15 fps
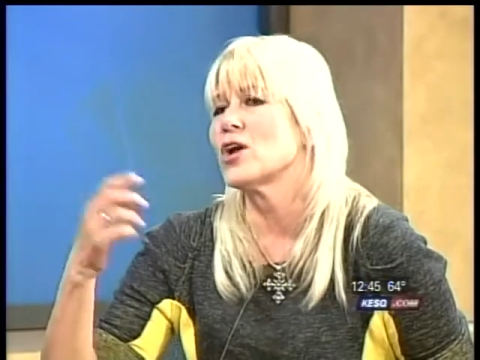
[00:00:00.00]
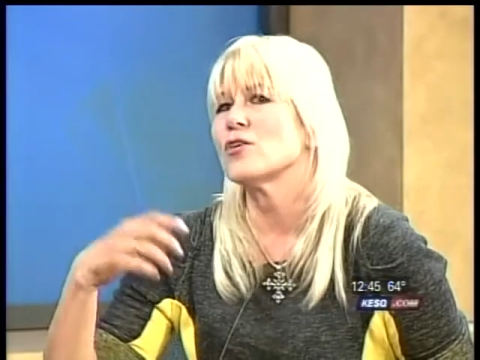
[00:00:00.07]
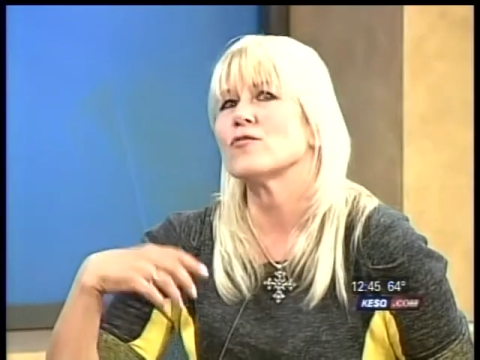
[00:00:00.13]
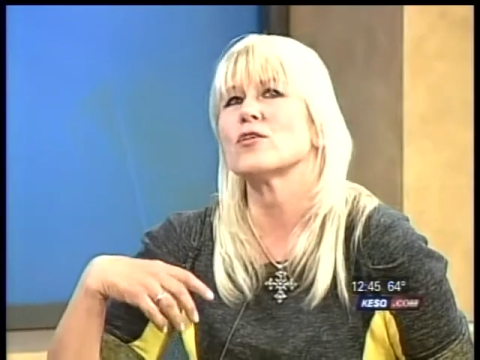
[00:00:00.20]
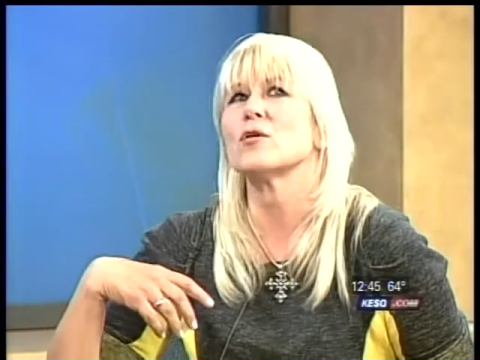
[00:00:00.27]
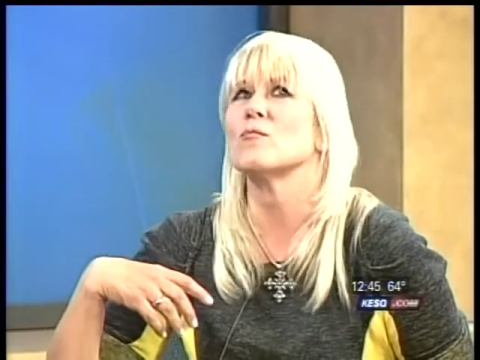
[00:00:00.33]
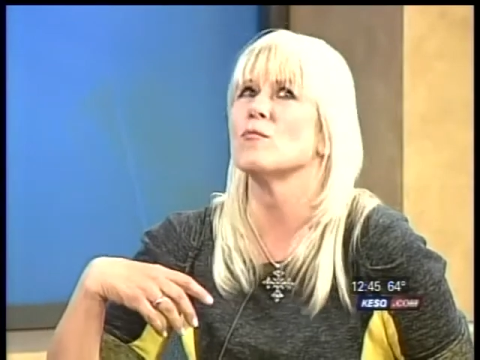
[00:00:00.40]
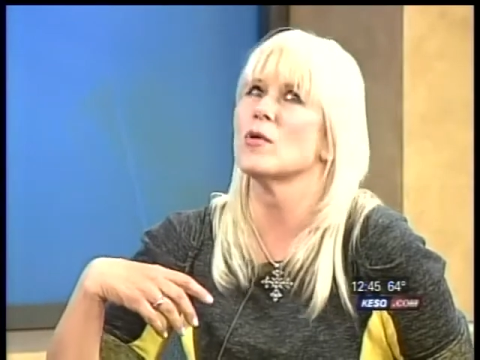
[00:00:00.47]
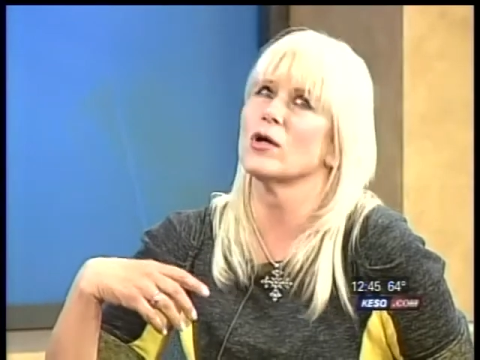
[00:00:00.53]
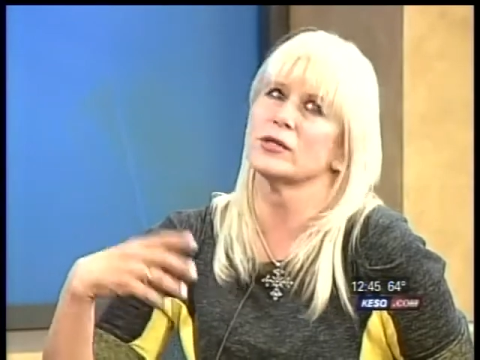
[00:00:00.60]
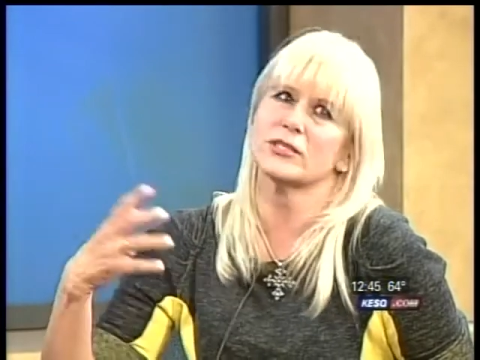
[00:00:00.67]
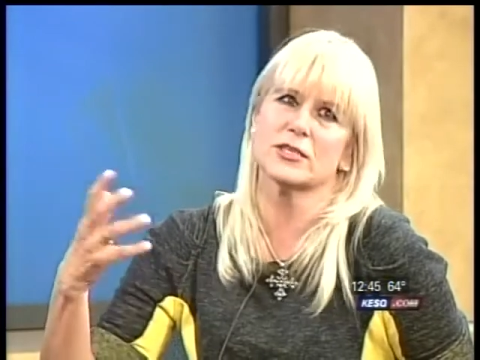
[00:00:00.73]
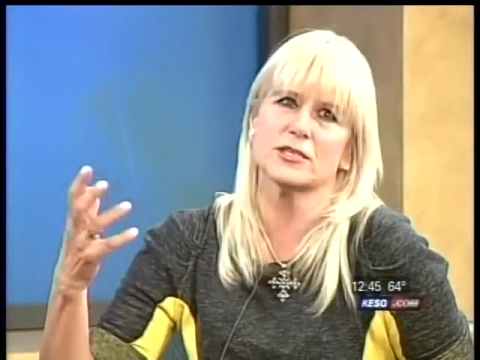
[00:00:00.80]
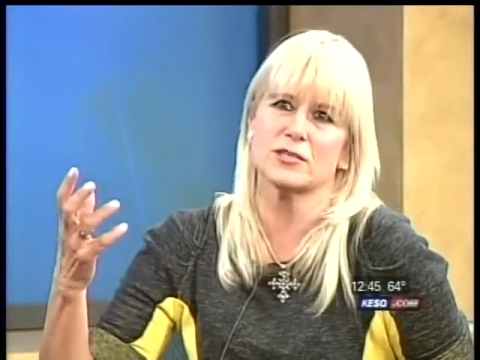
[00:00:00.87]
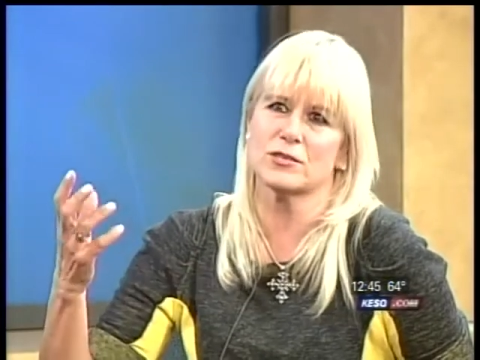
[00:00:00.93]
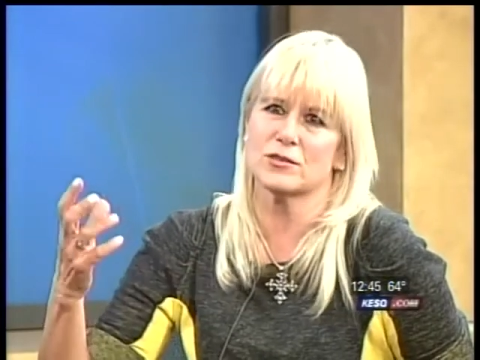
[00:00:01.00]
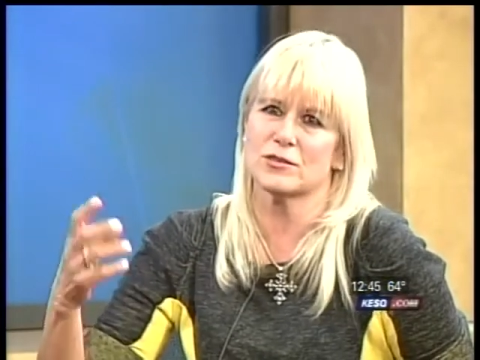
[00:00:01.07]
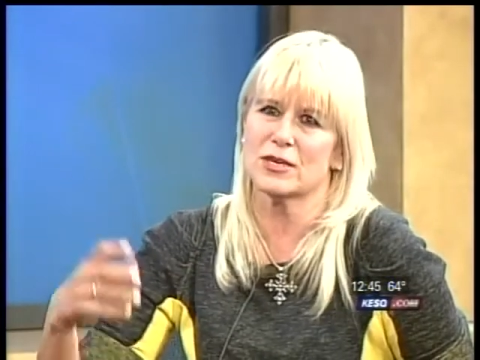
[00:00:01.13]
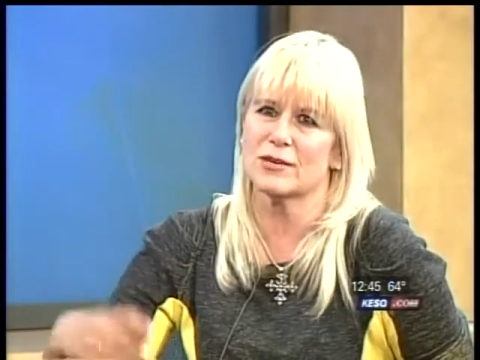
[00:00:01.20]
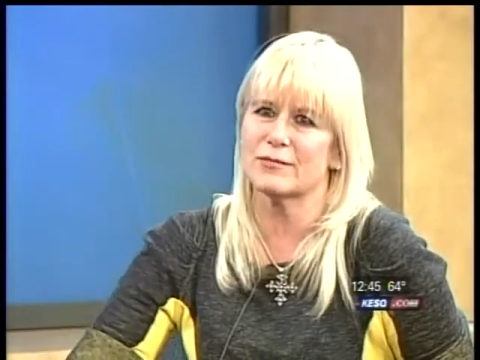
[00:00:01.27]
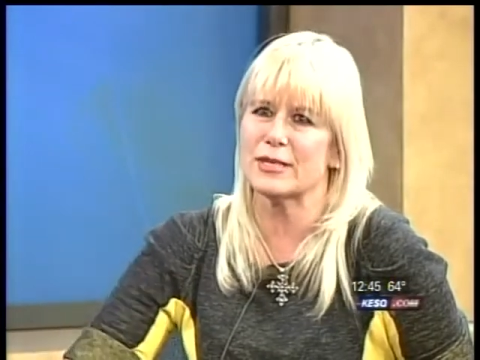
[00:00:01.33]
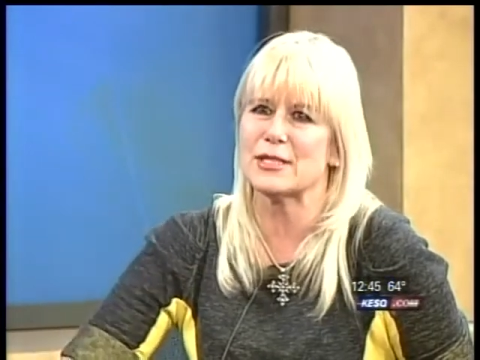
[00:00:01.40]
for a multitude
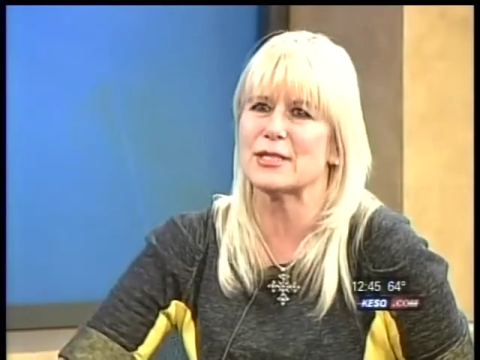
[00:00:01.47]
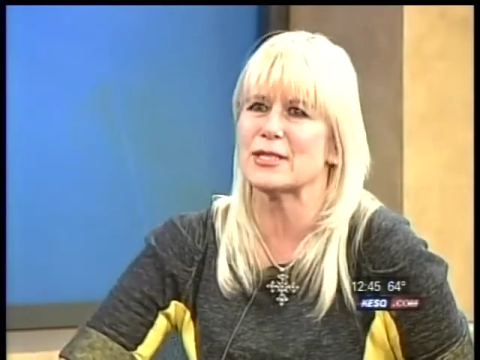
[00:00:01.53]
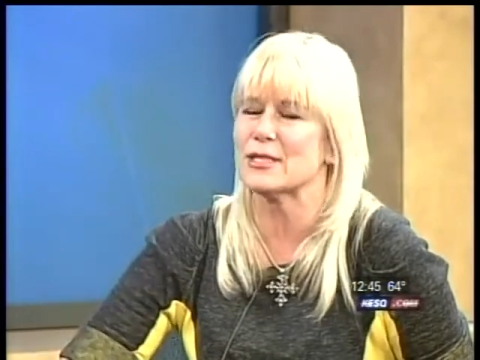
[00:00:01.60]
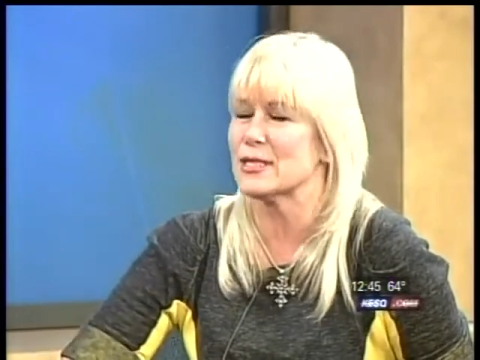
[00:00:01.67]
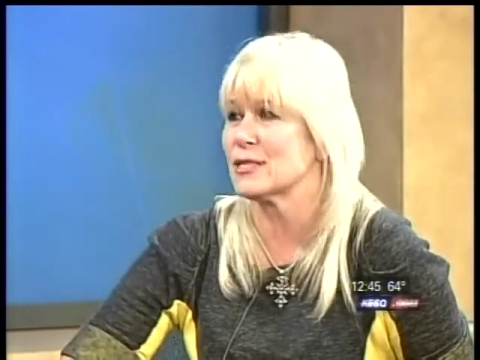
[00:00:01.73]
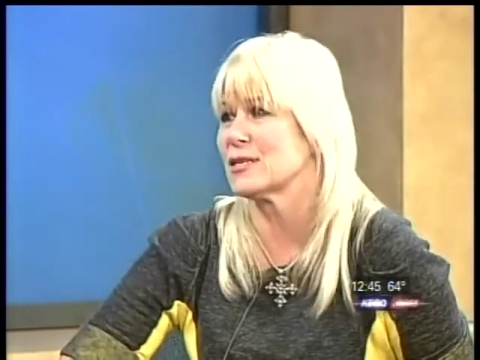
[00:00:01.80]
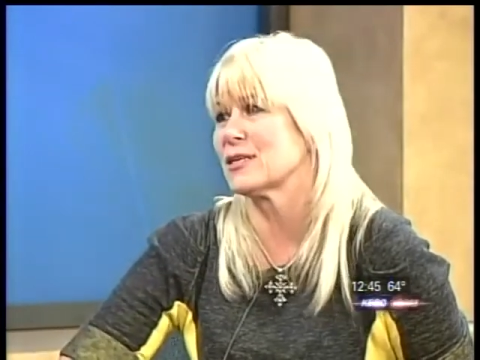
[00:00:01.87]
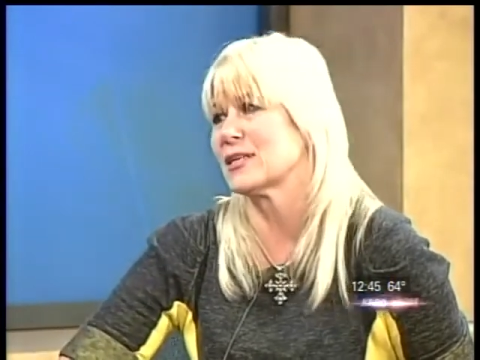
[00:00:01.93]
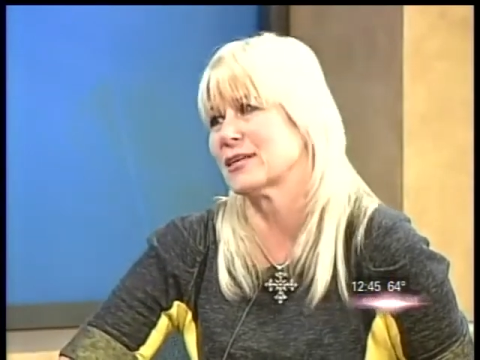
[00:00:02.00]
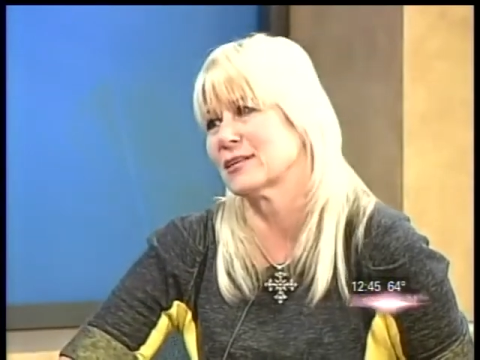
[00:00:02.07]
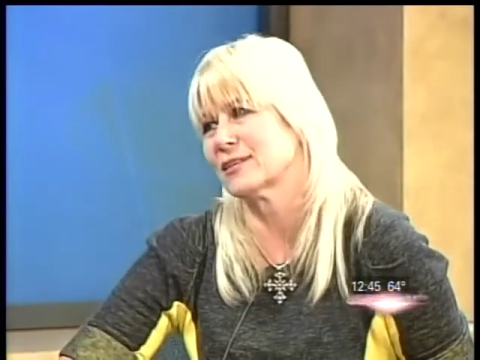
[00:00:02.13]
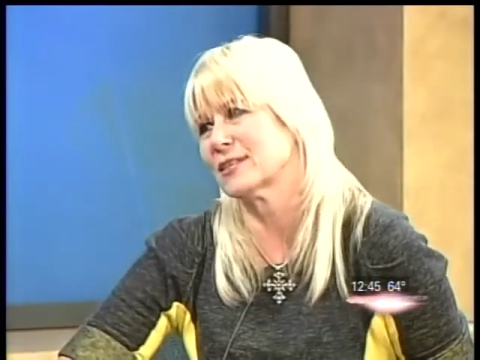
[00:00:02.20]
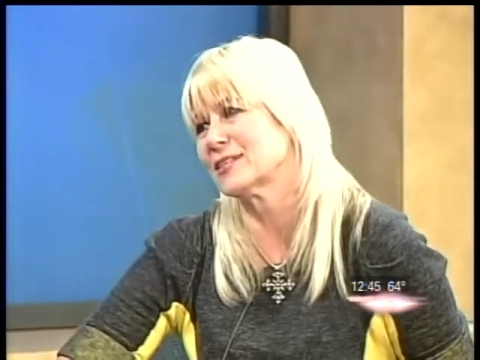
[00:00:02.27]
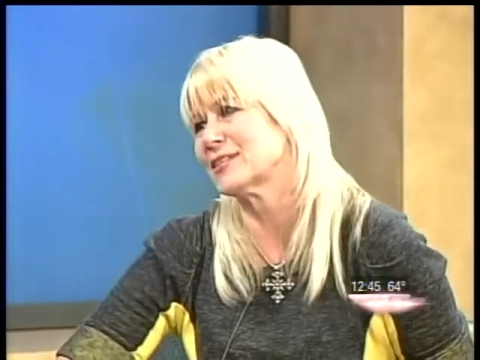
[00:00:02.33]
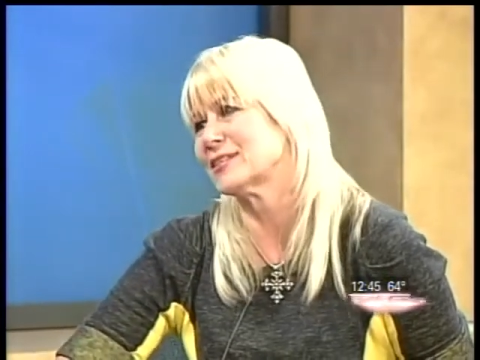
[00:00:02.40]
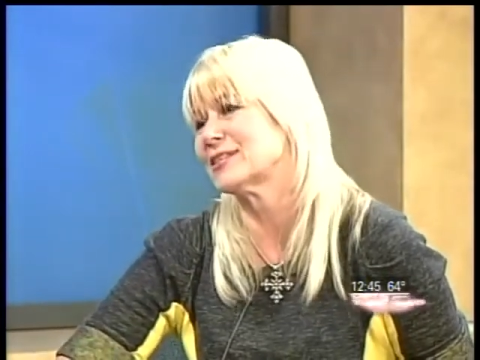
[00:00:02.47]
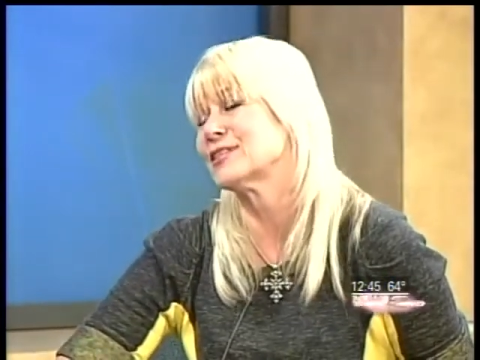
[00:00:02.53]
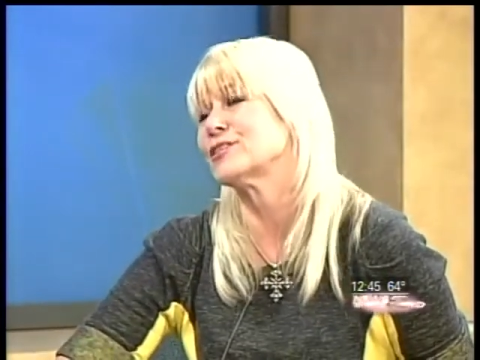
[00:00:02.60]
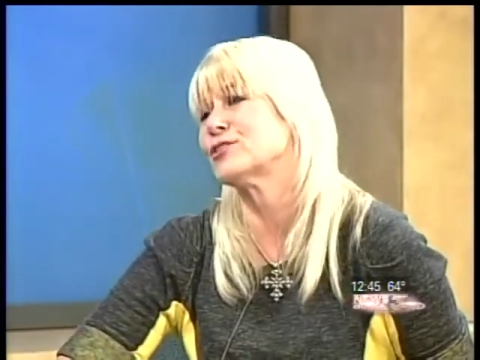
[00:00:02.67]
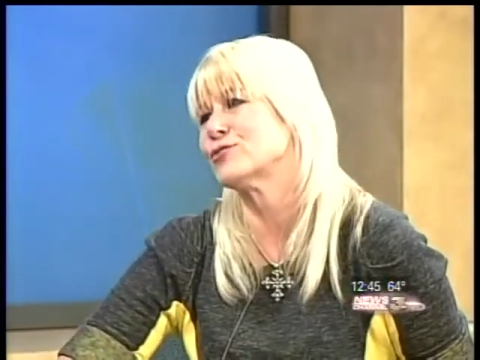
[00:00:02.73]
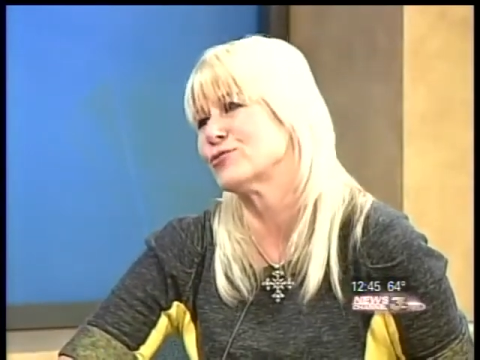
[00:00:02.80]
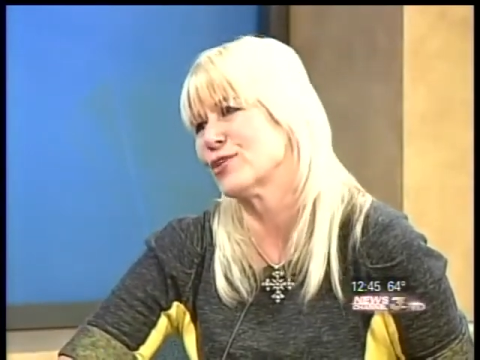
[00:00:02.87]
of diseases and illnesses,
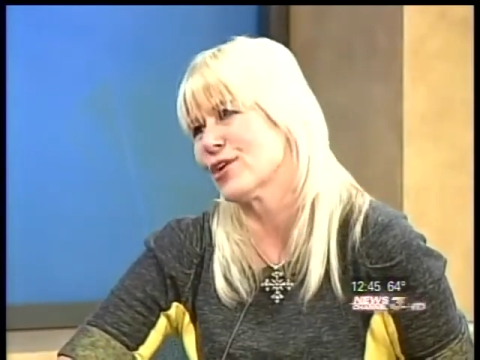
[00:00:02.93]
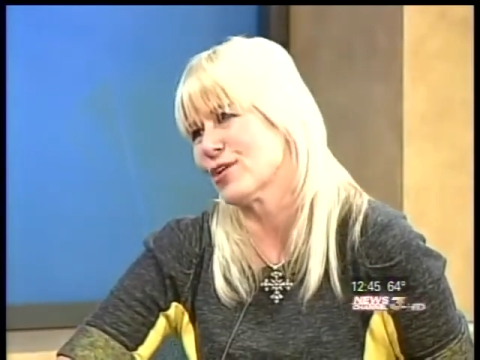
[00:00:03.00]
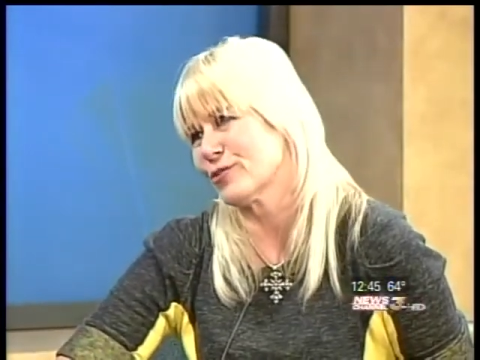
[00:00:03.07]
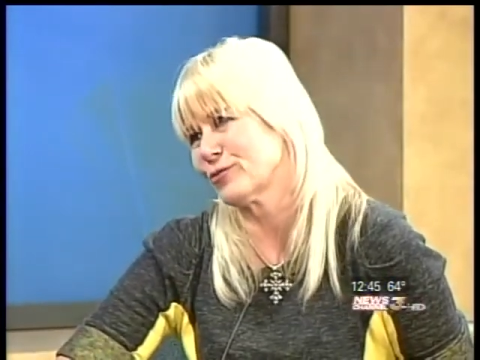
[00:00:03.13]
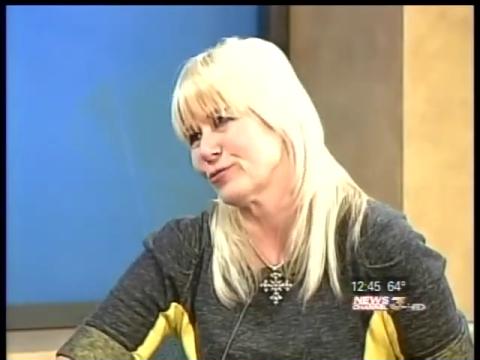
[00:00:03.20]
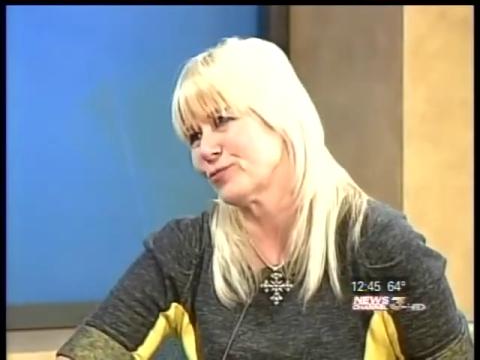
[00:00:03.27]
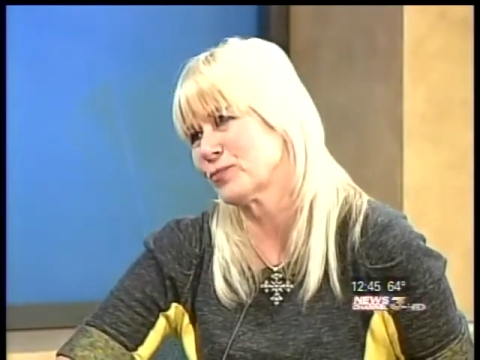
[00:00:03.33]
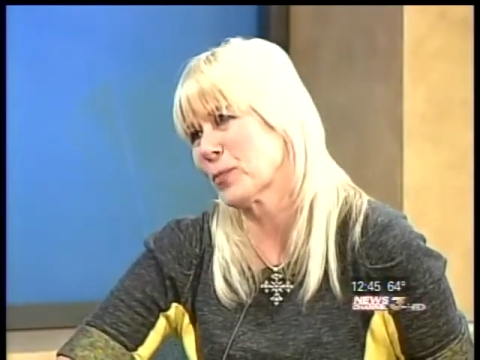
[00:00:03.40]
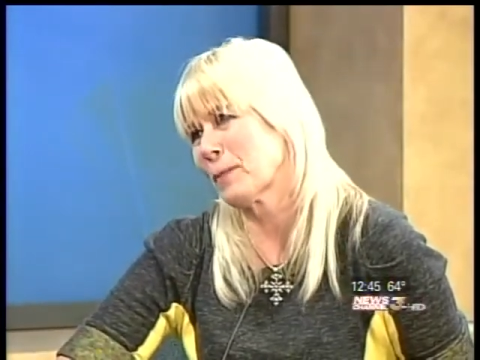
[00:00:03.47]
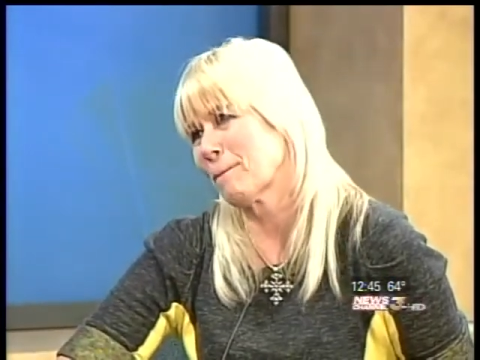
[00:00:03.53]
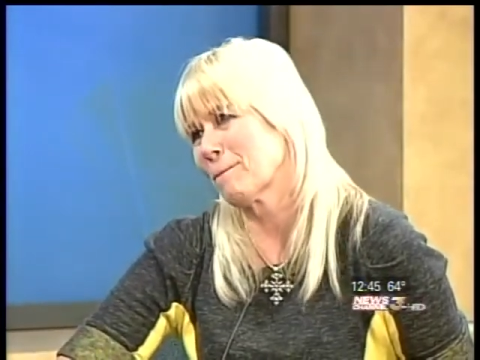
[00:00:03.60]
as you know. Yeah.